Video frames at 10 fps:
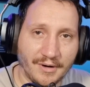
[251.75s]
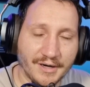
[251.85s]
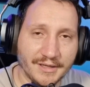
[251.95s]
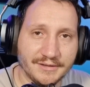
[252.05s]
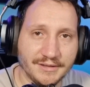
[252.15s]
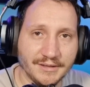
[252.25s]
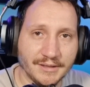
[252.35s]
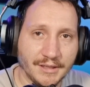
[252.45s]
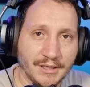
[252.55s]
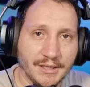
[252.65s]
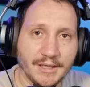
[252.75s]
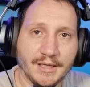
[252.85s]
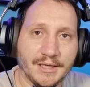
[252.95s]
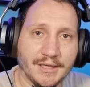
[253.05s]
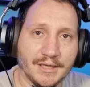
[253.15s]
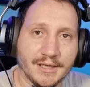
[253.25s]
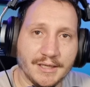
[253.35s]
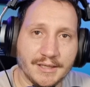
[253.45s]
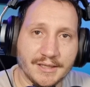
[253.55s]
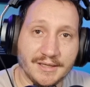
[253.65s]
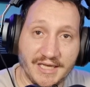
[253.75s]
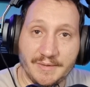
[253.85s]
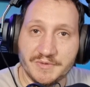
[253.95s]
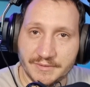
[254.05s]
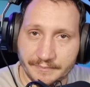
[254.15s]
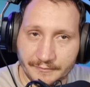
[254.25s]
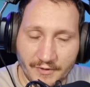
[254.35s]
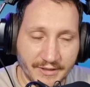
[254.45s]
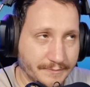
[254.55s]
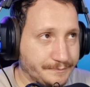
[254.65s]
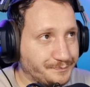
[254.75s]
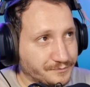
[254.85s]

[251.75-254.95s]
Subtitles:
marketing claims, right?